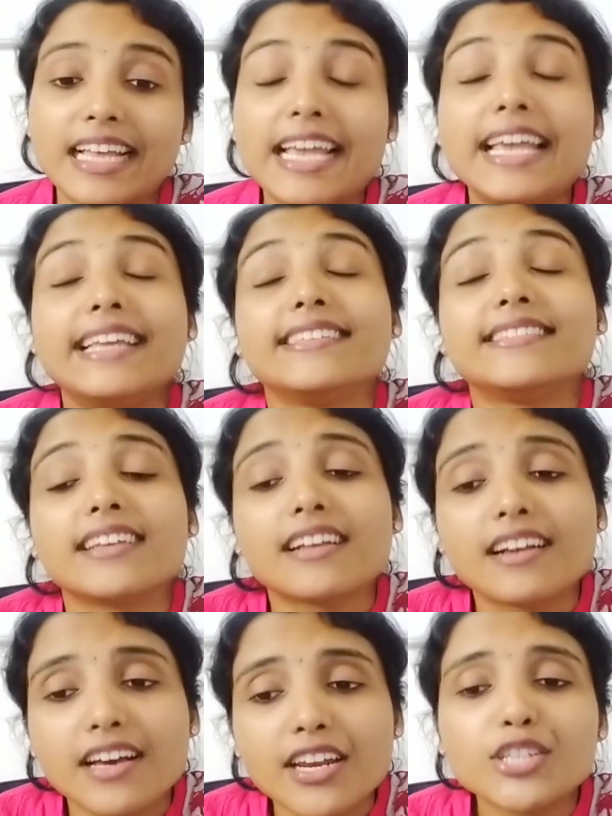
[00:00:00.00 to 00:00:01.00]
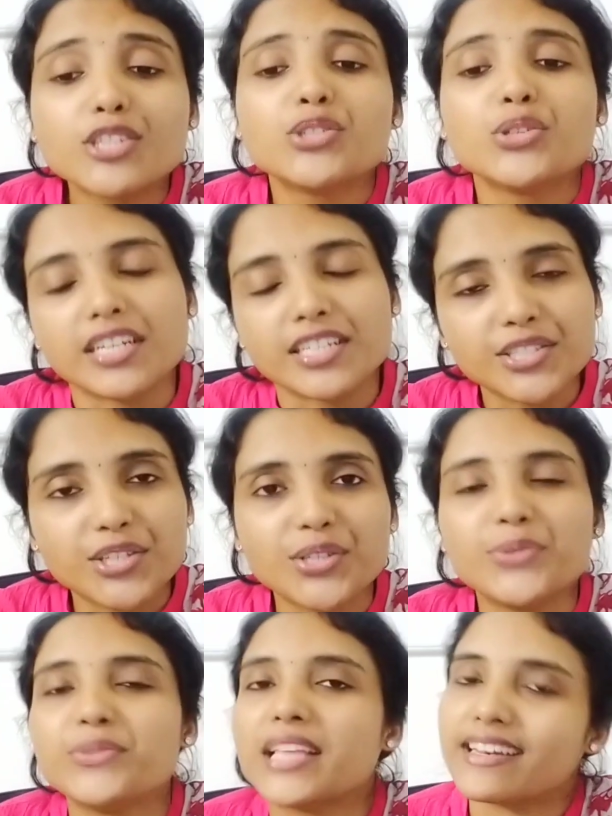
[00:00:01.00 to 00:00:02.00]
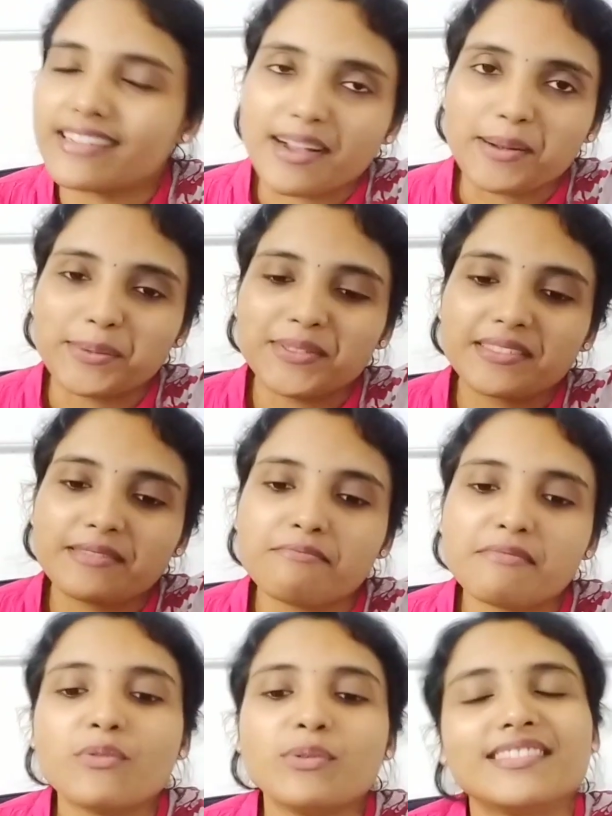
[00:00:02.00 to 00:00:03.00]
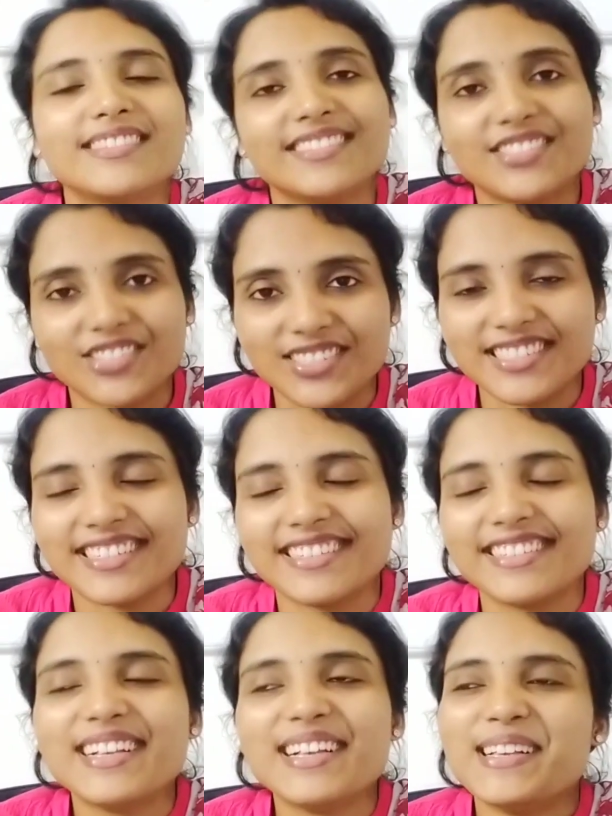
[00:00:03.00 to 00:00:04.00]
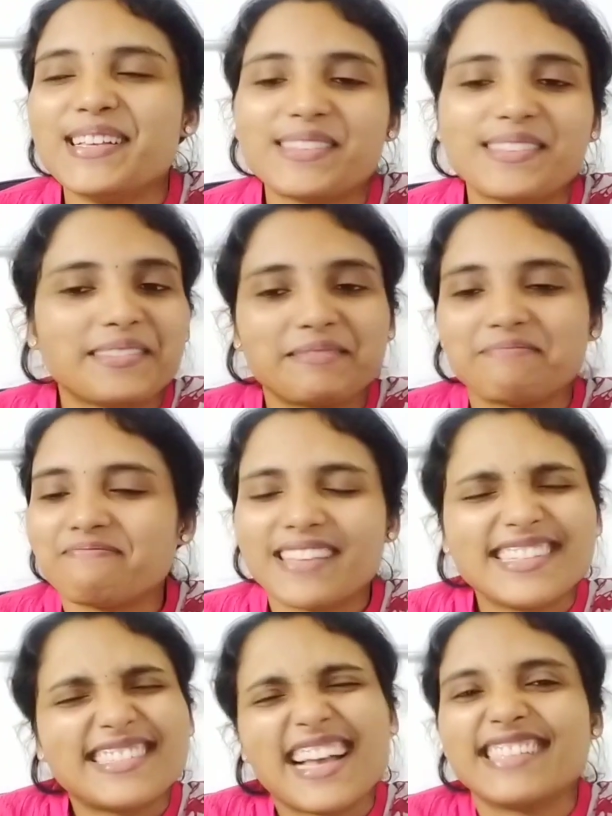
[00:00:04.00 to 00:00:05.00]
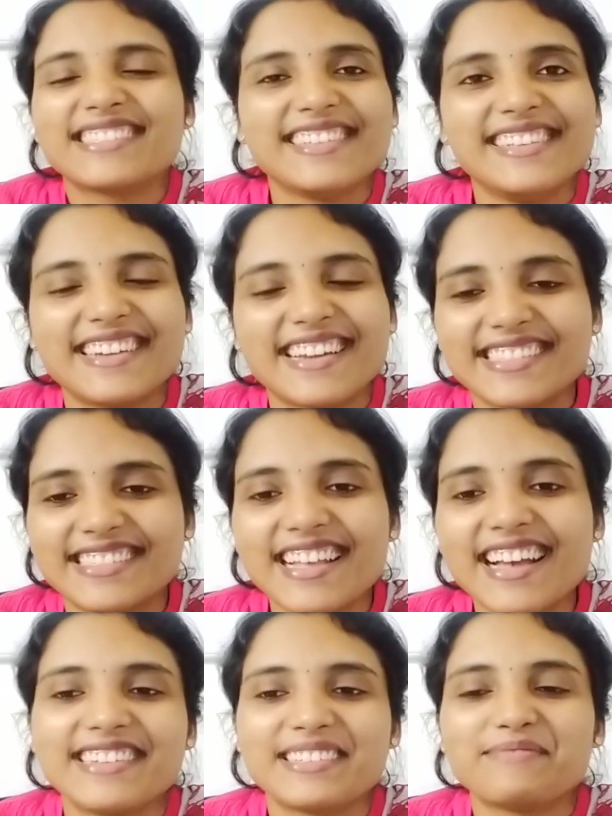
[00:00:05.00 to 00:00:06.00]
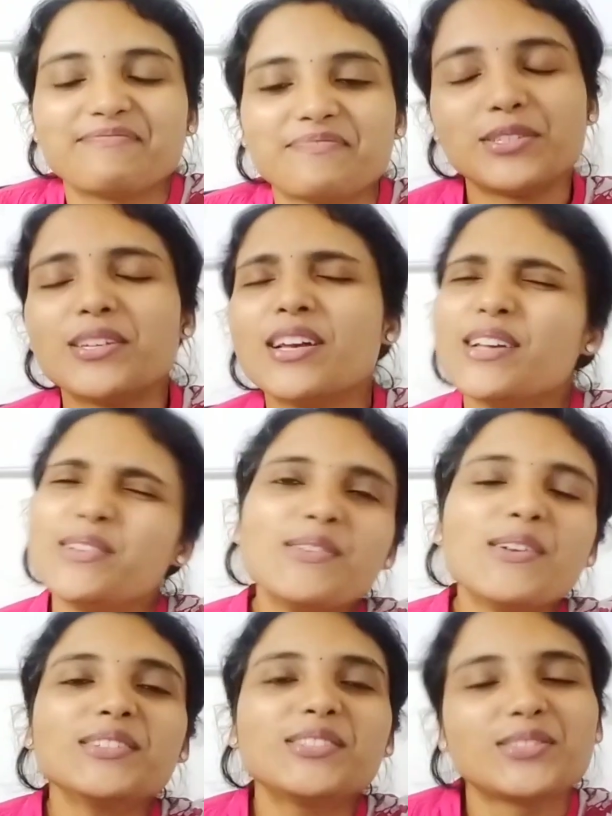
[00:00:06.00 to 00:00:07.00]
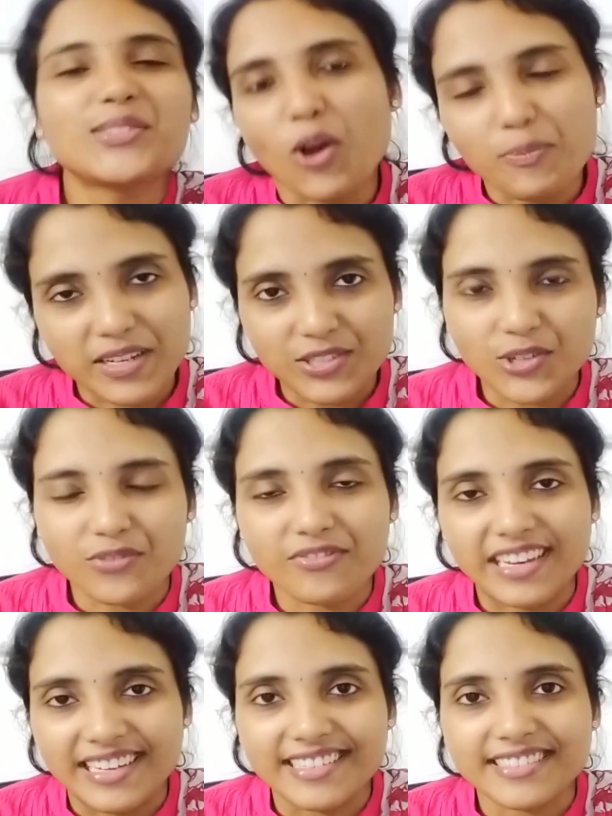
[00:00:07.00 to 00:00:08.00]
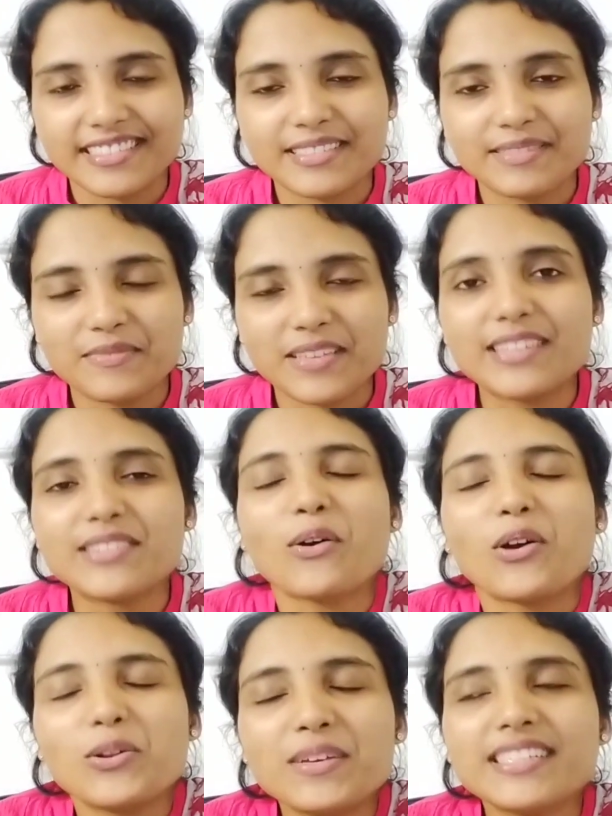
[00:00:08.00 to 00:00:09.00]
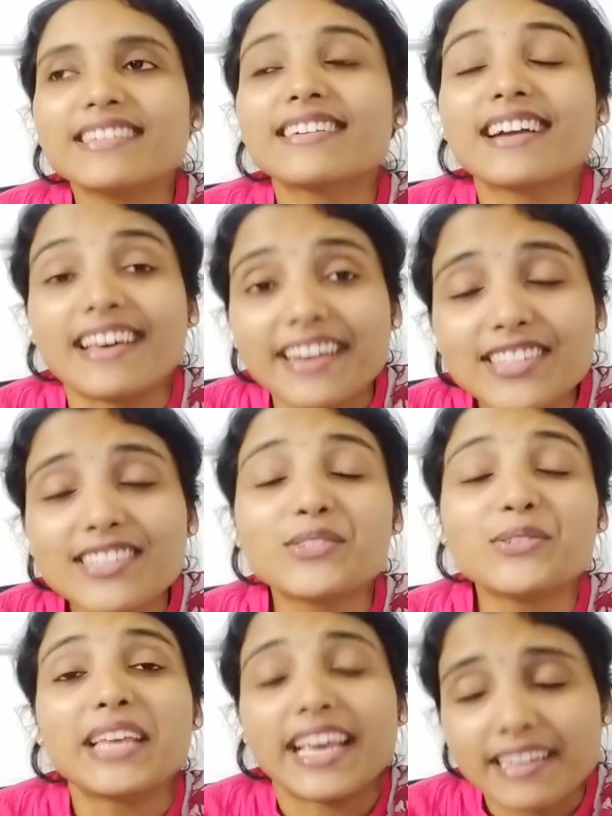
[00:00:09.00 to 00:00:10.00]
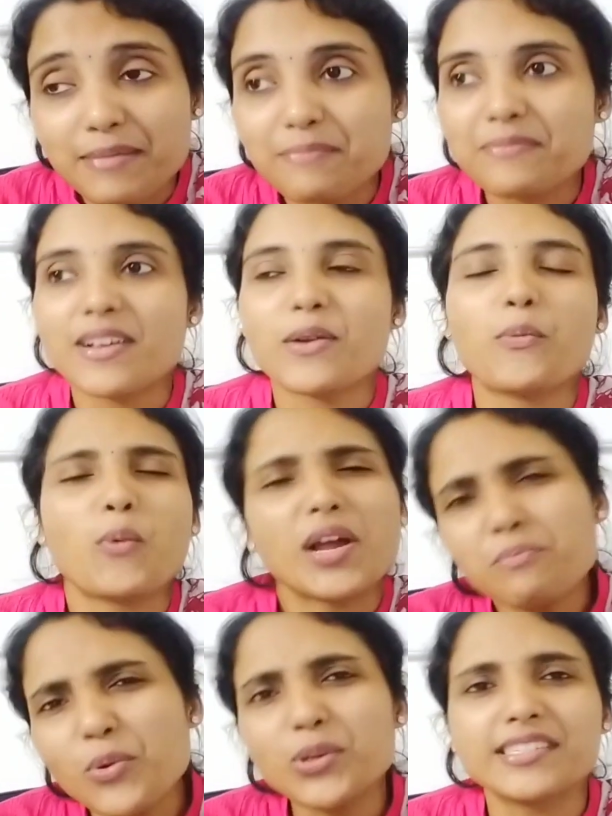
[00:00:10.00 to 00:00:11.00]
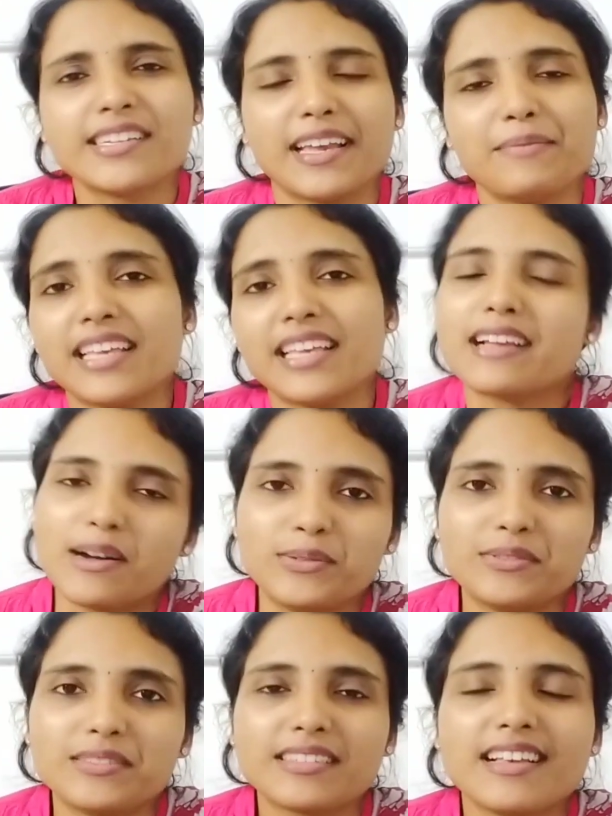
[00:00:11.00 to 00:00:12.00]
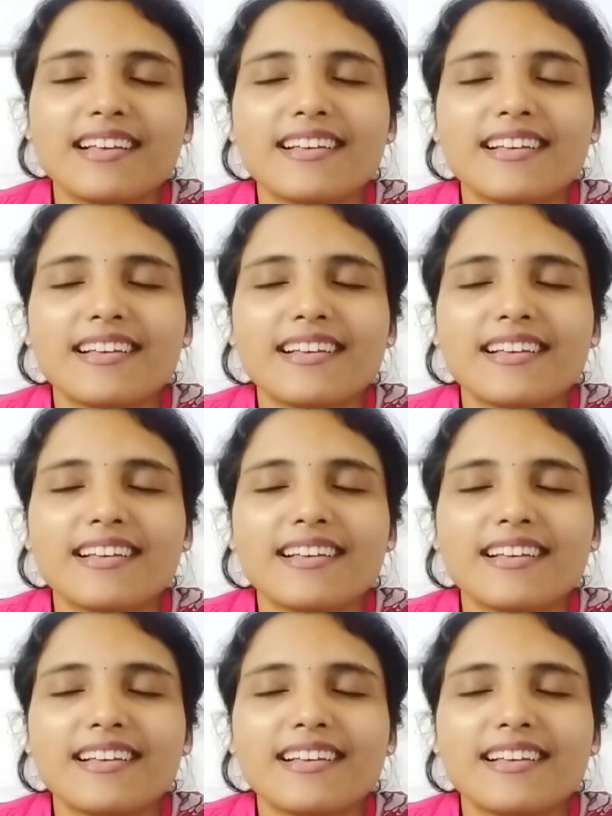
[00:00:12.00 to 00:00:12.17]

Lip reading: It is the courage to continue that counts, by Winston Churchill. So it's as clear as that. Do not stop at your failures. It is always the courage to get up one more time that counts.